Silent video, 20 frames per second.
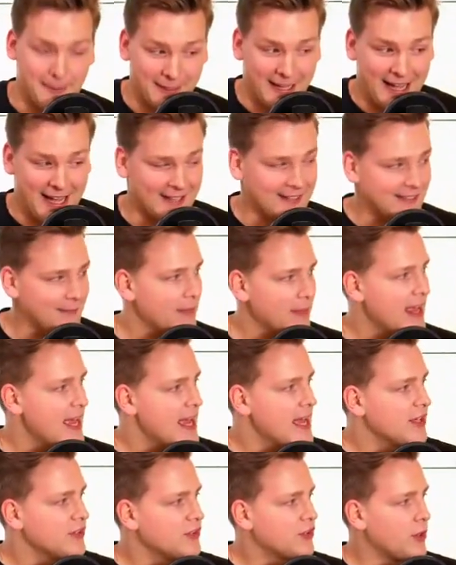guys.
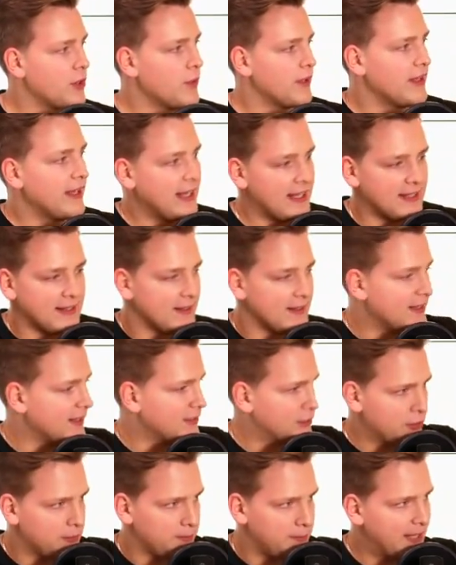So it, this
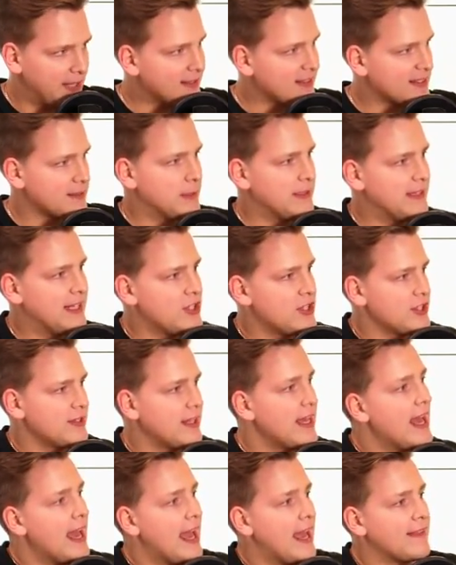could be an explanation.
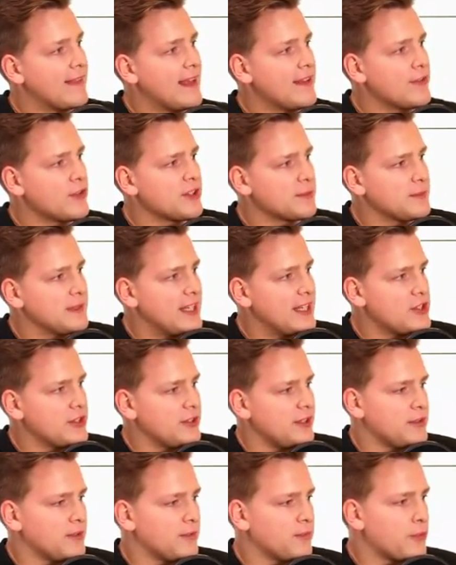Another explanation
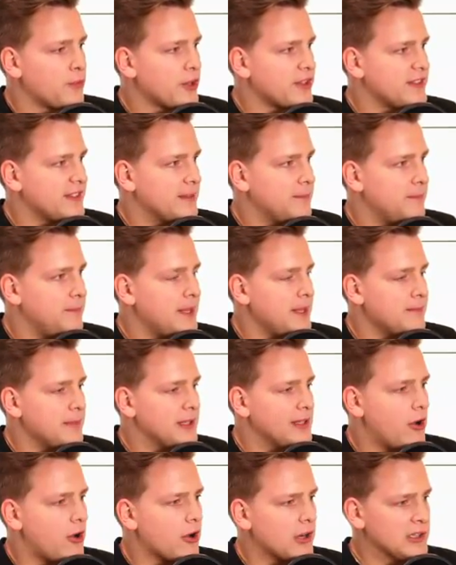is of course that
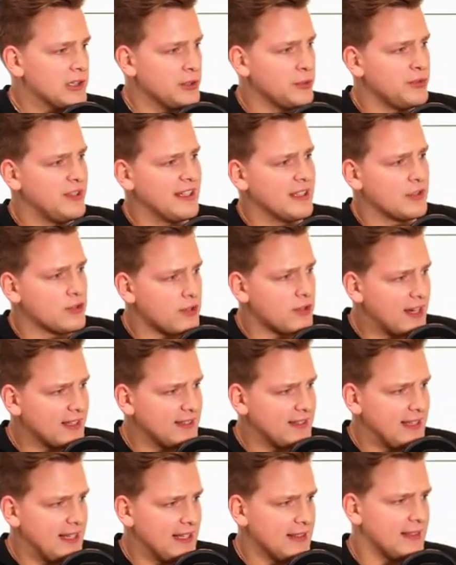people are losing
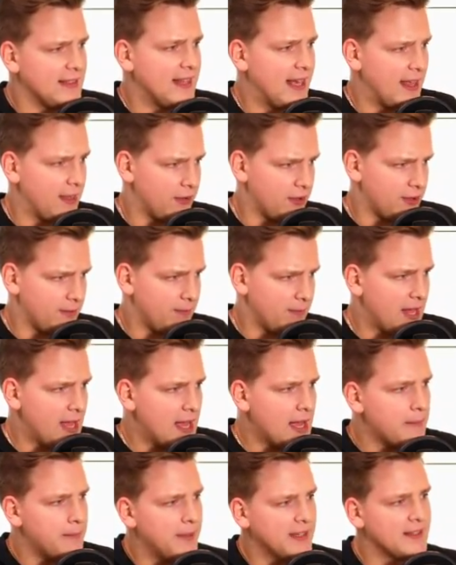trust in Tether.
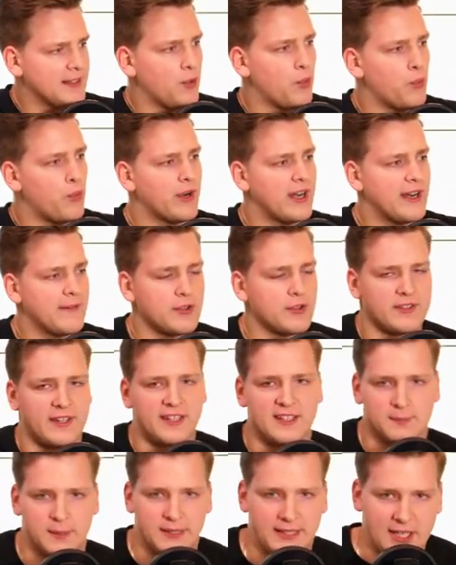But whatever the
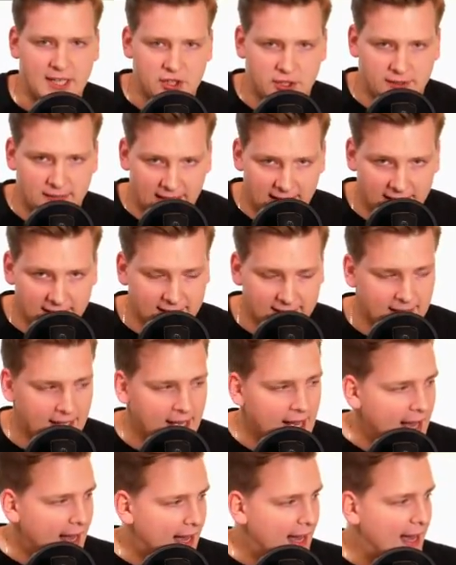explanation is,
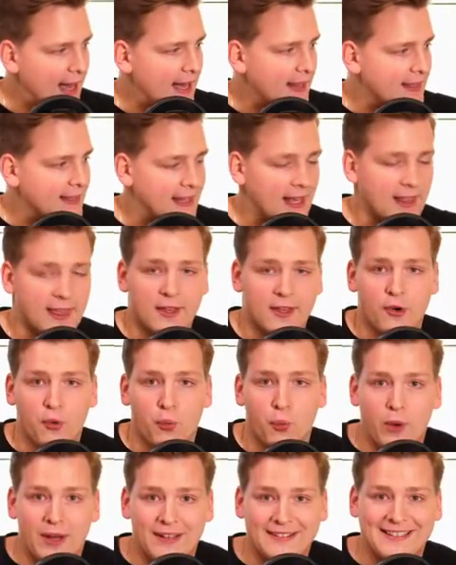uh, Tether
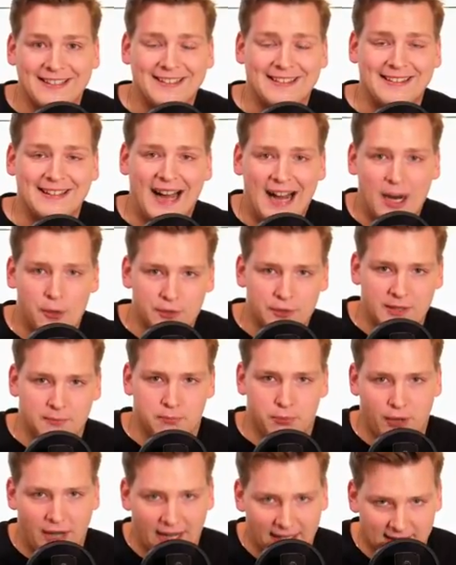went down in
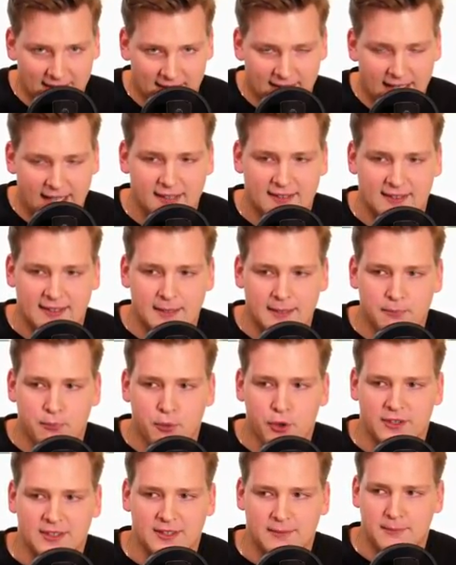price. That is the
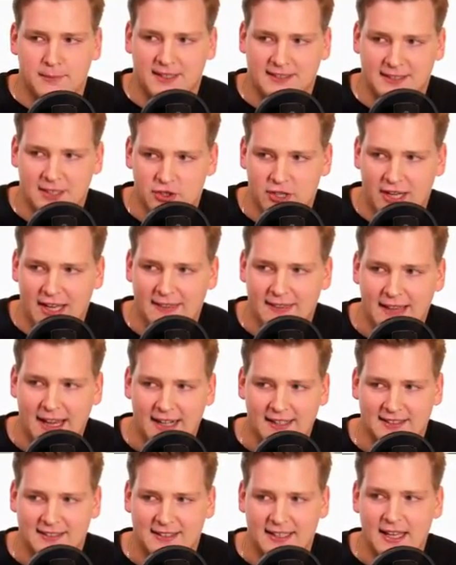important message and that
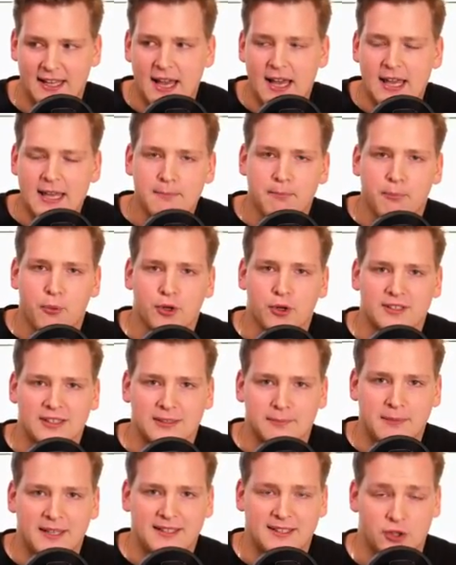is the important
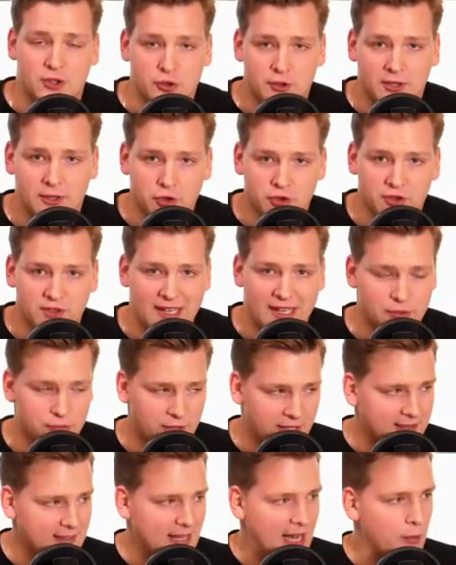message to understand understand
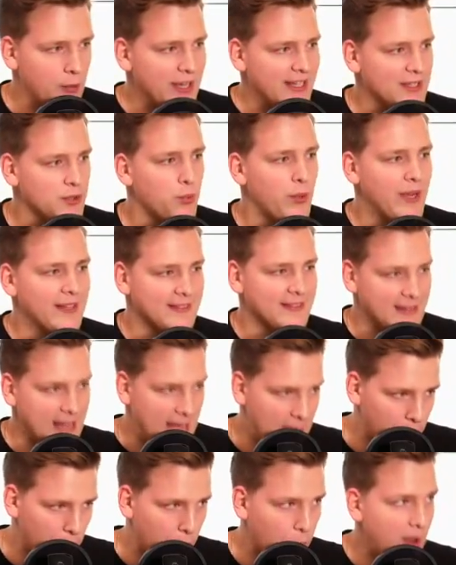right now. It went
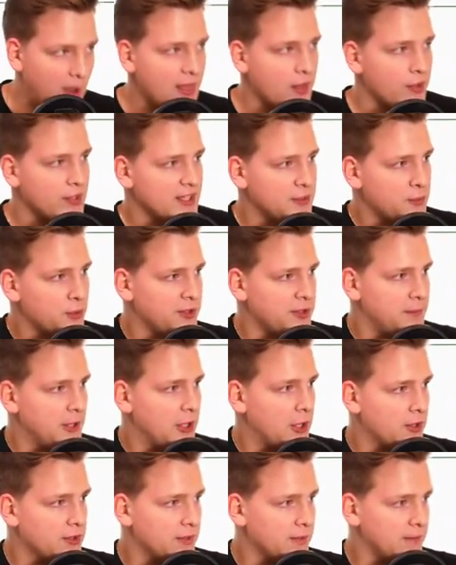down. Whether it was
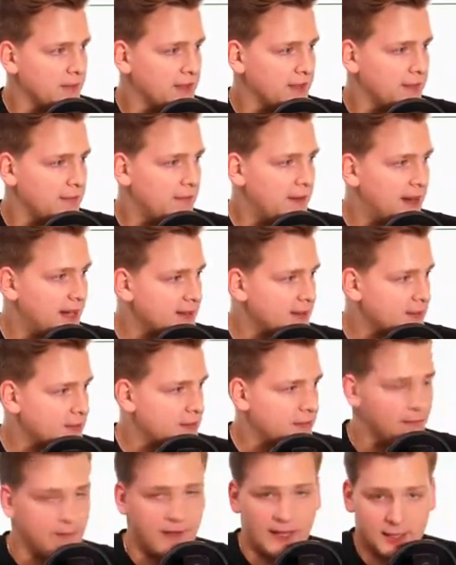because of this FUD,
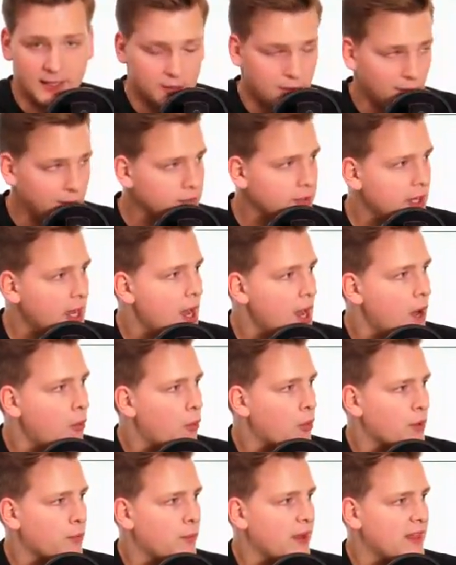fake news,
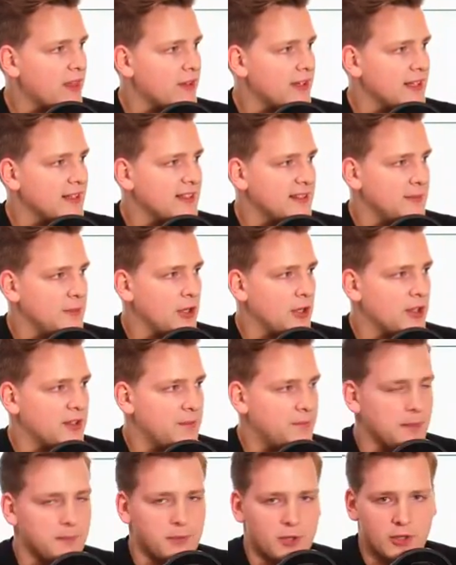or whether it is because
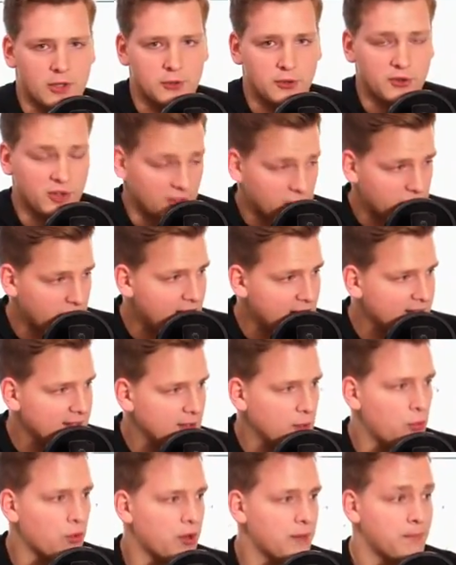people are losing trust,
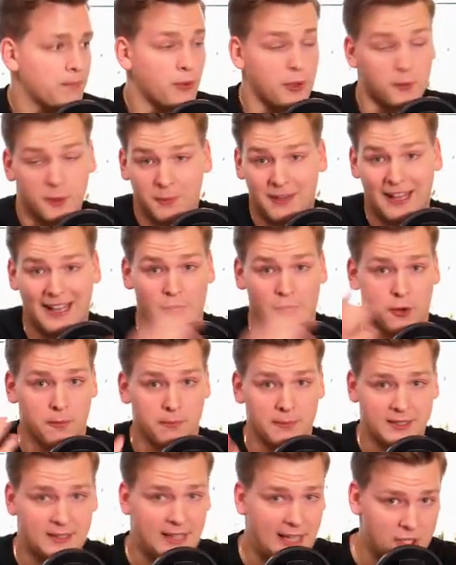or probably a
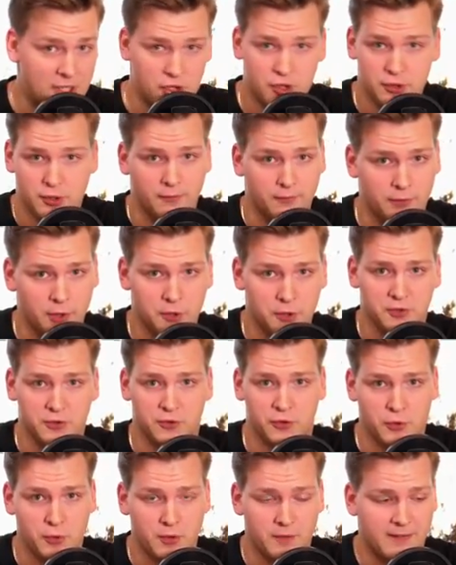combination of those
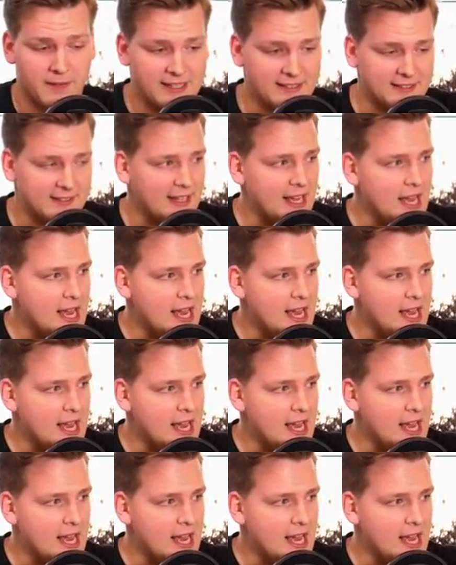two events, uh,